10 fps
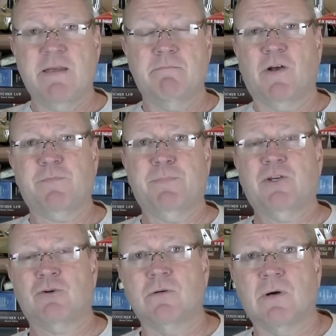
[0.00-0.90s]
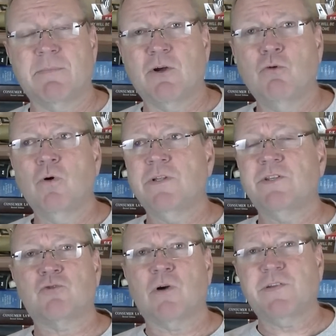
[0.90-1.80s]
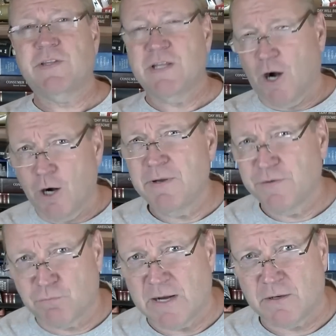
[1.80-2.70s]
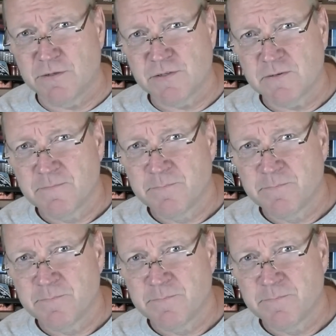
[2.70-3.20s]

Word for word: It must be true. I mean, who wouldn't trust the Army's records?